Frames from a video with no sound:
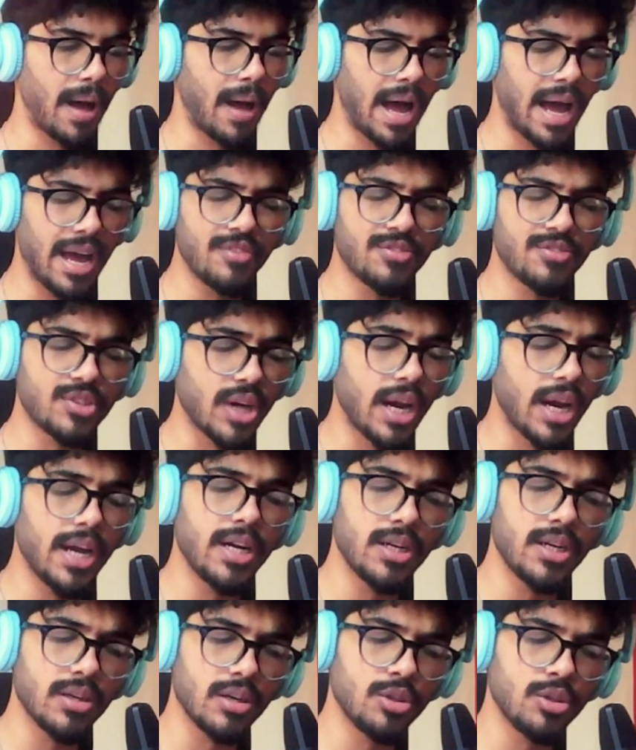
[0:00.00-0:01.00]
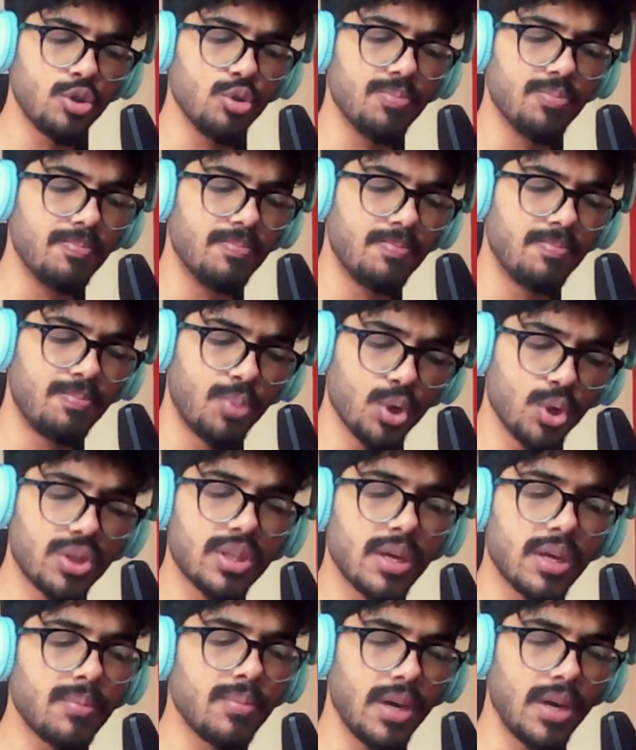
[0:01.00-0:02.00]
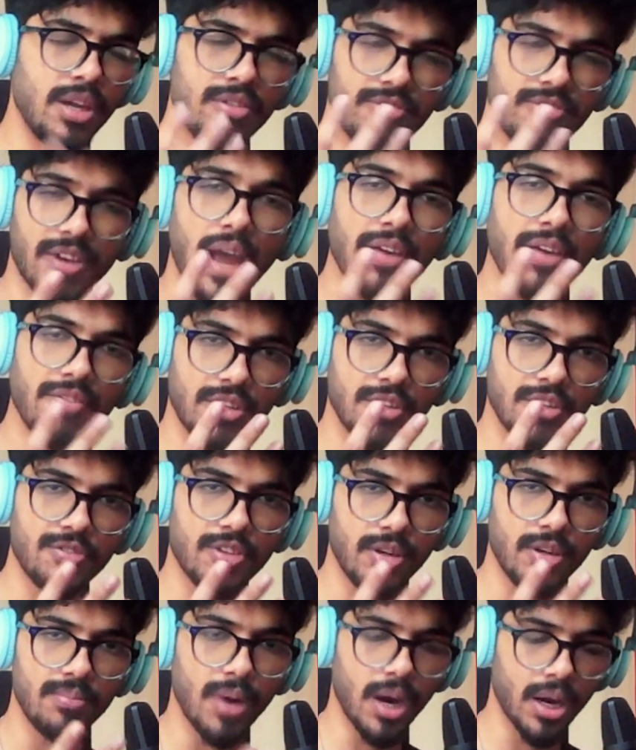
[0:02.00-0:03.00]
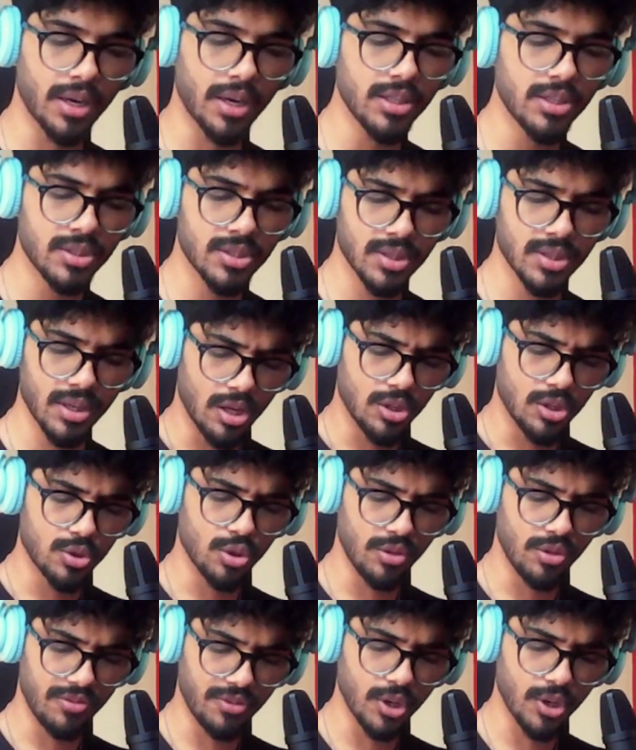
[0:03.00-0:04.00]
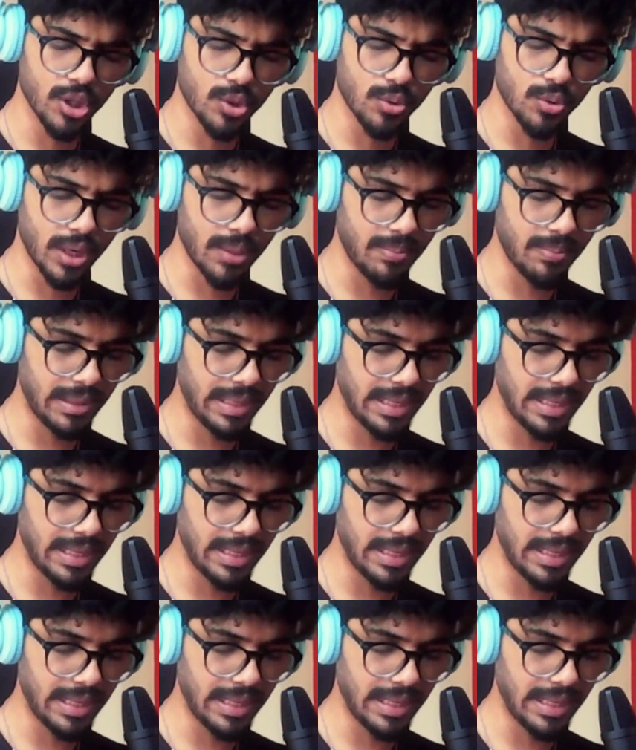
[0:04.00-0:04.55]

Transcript: I have tried to put them in 5 different buckets. So the first one